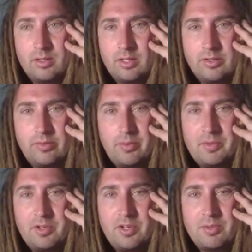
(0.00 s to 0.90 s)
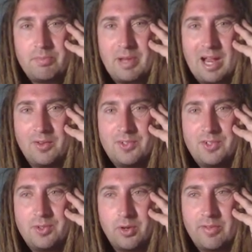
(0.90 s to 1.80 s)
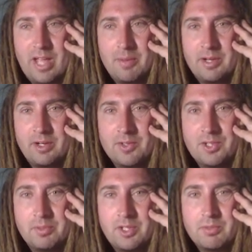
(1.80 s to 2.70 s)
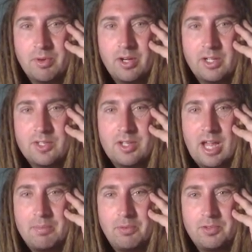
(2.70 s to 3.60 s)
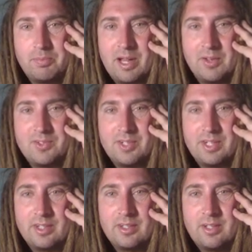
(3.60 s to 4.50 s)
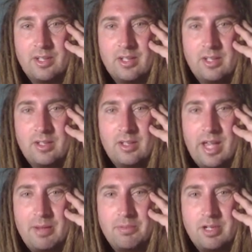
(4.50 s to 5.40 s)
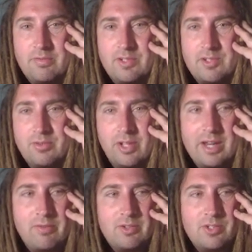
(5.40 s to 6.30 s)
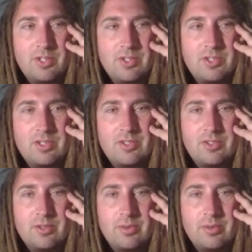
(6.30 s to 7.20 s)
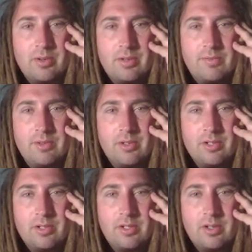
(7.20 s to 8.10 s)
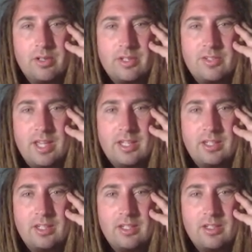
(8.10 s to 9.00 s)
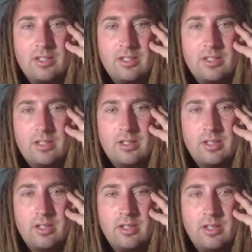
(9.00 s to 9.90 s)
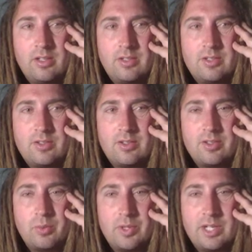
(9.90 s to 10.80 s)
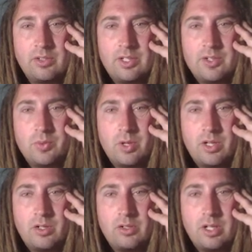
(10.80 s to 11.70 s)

I mean, there is a bounce sort of happening on some of these markets. Apple's bouncing at previous line of resistance. So if you're a tech geek, this is on the weekly as well.